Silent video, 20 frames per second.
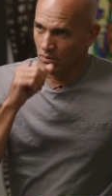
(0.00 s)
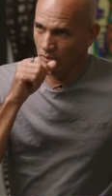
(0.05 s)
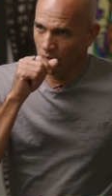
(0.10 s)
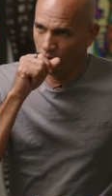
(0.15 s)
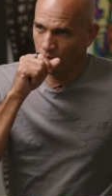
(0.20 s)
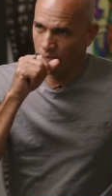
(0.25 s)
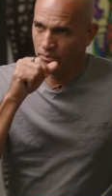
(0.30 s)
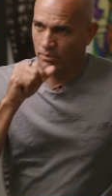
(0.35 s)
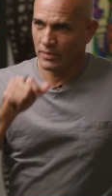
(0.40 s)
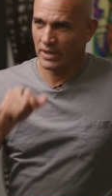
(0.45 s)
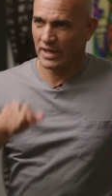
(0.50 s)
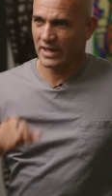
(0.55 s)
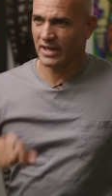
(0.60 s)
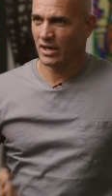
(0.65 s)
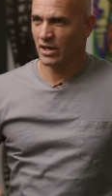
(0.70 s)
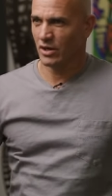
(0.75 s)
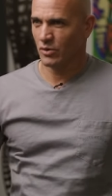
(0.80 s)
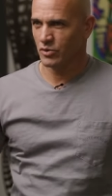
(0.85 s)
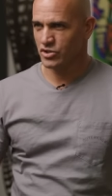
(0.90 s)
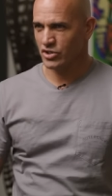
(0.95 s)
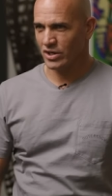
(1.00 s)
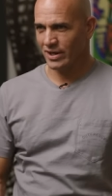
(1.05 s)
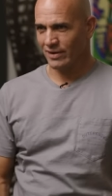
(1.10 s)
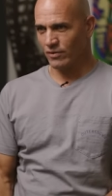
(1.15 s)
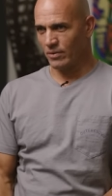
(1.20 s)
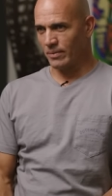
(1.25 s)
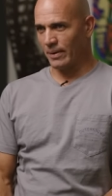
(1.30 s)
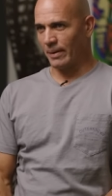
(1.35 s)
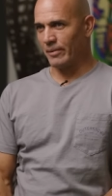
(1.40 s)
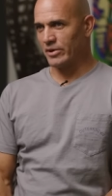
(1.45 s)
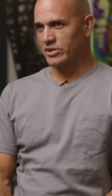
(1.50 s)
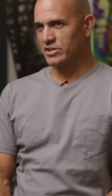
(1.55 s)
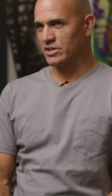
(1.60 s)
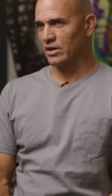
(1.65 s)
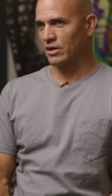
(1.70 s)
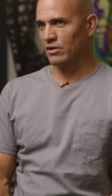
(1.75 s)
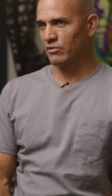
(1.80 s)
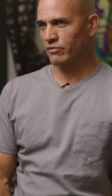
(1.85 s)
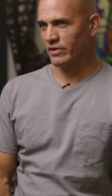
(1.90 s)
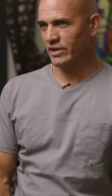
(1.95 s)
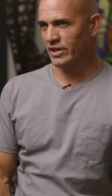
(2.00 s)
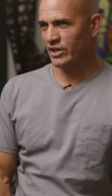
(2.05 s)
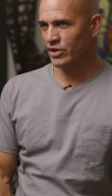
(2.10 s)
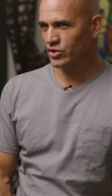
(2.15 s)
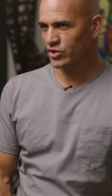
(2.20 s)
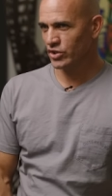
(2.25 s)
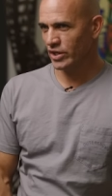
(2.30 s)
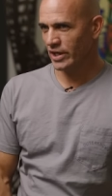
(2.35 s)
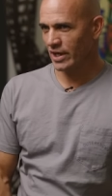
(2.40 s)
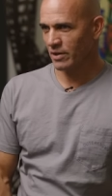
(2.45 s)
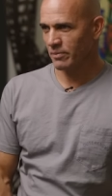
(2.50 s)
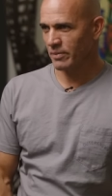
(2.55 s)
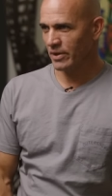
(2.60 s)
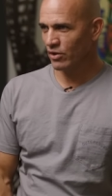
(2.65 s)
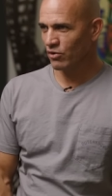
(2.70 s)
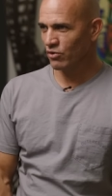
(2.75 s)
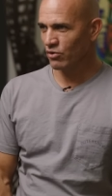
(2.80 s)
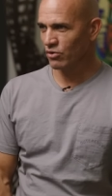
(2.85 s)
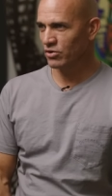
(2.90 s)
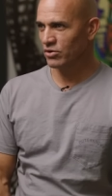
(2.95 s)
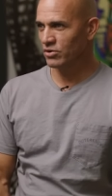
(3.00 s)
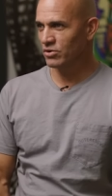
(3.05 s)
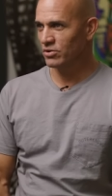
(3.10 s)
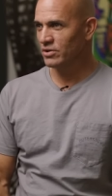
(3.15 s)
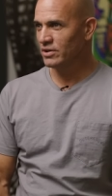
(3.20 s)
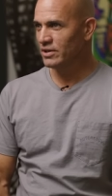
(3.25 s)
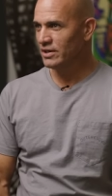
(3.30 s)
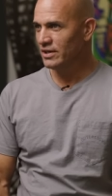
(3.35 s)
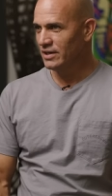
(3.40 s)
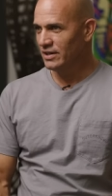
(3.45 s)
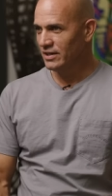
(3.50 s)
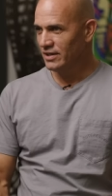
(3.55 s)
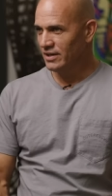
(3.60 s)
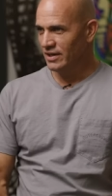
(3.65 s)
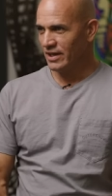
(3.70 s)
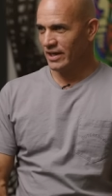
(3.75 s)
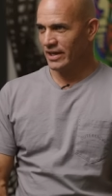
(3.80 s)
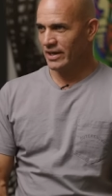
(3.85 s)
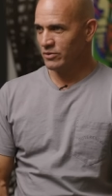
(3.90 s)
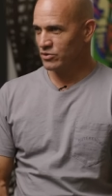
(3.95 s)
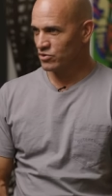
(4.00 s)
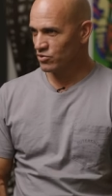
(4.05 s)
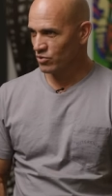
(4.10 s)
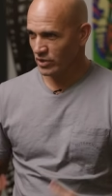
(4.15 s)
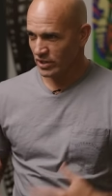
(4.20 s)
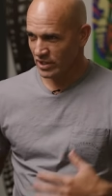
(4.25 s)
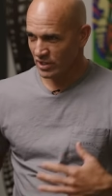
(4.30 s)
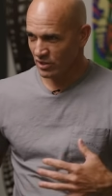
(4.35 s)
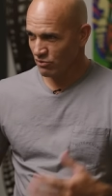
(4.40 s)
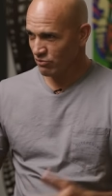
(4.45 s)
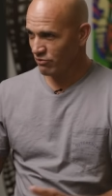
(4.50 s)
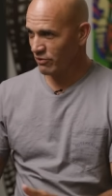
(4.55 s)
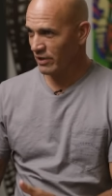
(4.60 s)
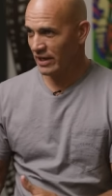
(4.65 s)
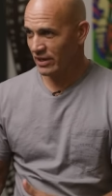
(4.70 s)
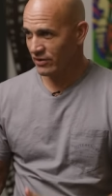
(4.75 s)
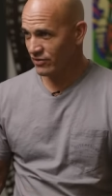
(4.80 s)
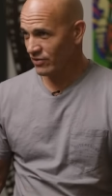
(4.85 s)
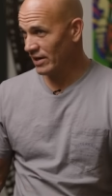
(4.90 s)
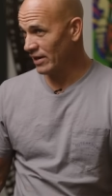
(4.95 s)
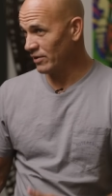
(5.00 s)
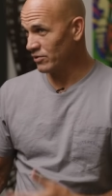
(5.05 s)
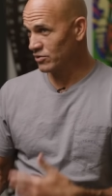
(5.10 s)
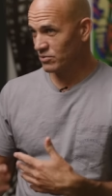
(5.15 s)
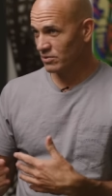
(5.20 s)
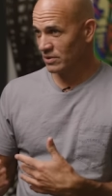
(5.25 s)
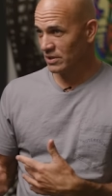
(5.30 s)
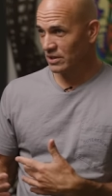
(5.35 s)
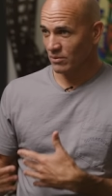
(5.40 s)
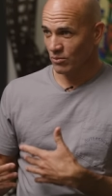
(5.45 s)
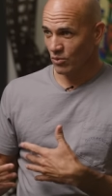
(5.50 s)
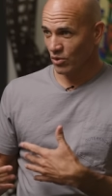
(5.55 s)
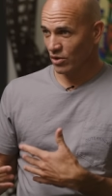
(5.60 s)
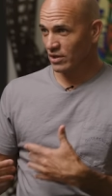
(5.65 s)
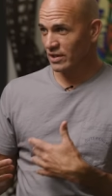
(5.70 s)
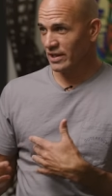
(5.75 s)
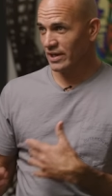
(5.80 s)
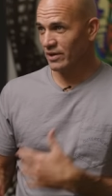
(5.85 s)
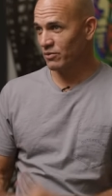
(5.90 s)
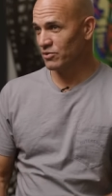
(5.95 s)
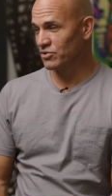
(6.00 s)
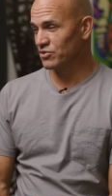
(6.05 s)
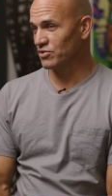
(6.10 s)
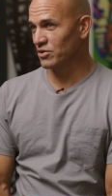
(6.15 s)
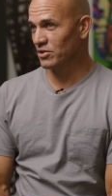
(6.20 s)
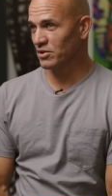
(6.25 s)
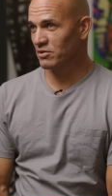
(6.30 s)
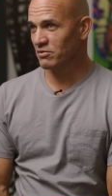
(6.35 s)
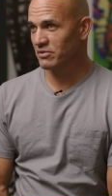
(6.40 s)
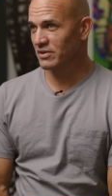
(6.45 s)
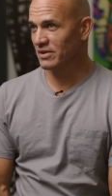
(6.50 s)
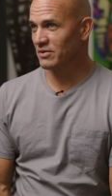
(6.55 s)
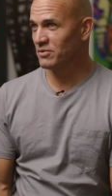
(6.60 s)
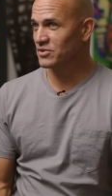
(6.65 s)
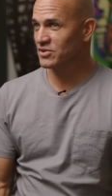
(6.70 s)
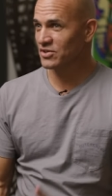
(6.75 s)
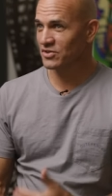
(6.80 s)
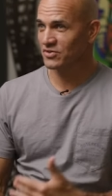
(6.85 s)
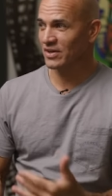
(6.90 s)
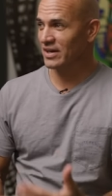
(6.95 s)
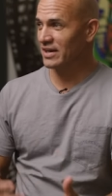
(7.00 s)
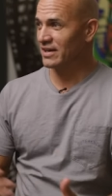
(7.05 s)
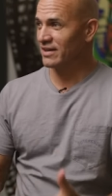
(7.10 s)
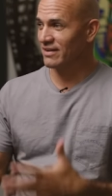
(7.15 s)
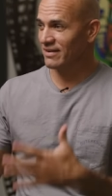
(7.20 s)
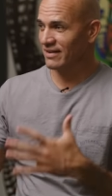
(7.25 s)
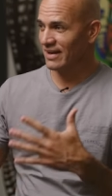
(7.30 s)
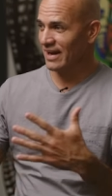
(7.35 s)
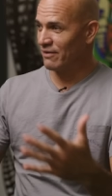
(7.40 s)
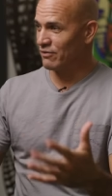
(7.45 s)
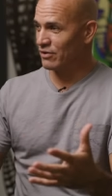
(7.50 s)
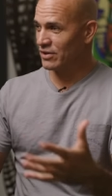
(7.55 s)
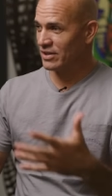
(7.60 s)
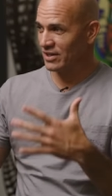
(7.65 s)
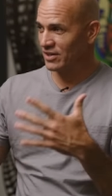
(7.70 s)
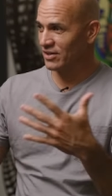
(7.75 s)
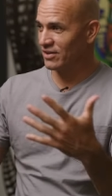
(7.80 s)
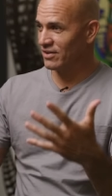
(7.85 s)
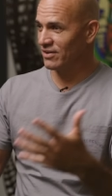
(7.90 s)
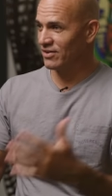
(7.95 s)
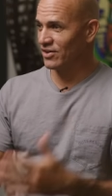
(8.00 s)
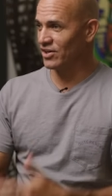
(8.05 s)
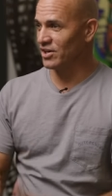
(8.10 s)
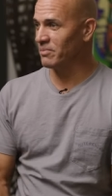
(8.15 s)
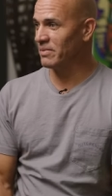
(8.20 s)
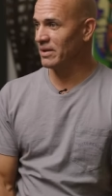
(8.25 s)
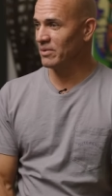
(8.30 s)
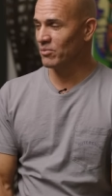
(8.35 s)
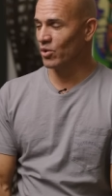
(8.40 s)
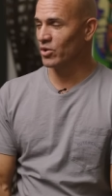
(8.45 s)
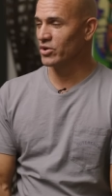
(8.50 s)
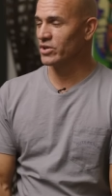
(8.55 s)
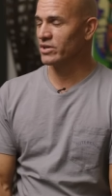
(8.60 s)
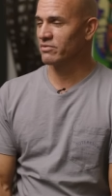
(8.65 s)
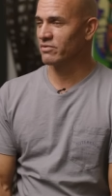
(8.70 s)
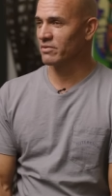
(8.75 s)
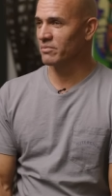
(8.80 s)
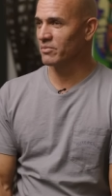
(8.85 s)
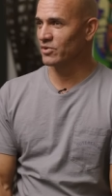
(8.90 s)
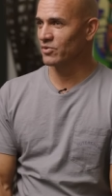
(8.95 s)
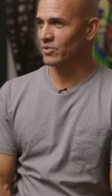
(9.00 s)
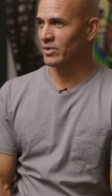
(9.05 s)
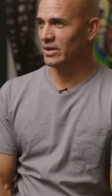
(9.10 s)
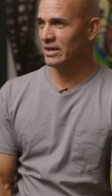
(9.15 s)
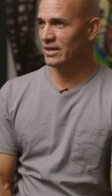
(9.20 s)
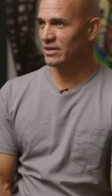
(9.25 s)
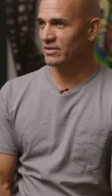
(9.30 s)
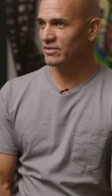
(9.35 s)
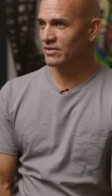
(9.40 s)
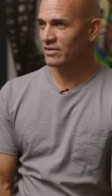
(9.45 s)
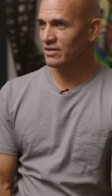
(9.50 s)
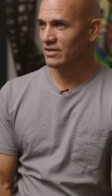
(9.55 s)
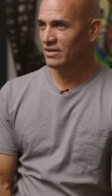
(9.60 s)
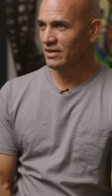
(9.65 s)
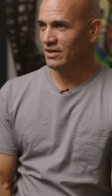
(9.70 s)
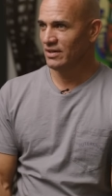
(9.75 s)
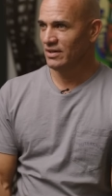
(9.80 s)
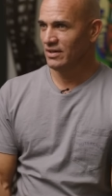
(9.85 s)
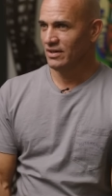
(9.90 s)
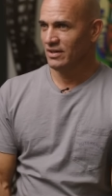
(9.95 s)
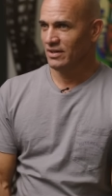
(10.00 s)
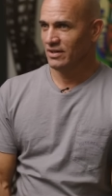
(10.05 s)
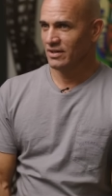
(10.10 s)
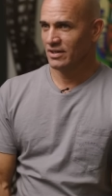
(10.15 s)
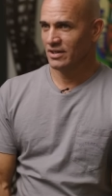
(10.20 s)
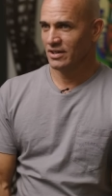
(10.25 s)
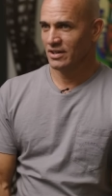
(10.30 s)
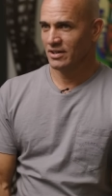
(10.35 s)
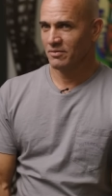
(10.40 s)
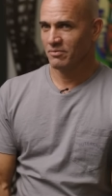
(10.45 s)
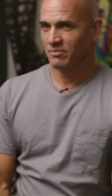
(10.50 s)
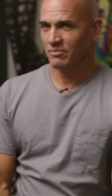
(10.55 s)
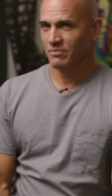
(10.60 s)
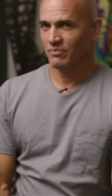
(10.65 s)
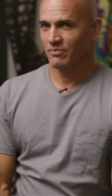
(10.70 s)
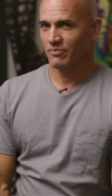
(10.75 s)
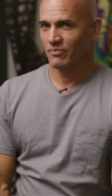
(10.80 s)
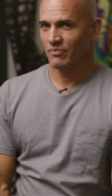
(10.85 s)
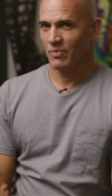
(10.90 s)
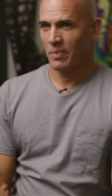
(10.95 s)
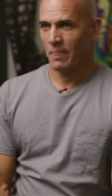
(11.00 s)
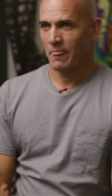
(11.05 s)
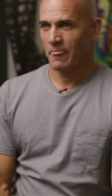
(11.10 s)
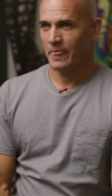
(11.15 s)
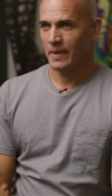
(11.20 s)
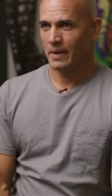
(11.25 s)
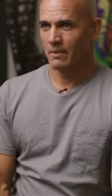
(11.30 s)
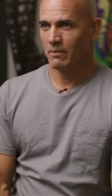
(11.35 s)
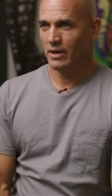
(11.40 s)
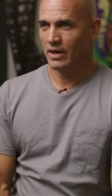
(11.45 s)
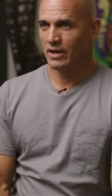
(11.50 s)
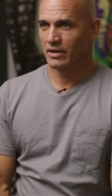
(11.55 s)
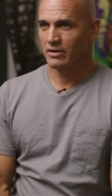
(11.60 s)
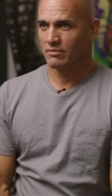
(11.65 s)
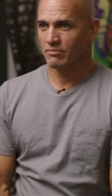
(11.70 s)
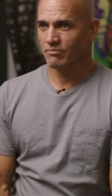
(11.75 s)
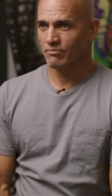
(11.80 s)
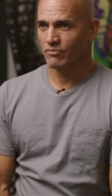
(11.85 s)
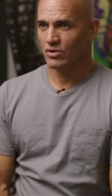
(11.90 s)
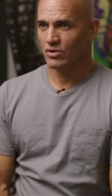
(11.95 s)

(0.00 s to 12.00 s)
I kind of always traveled by myself, and he usually had a big crew. And he was really in your face, and I was a little more like reserved. It was just like everything couldn't have been more different between us. Um, but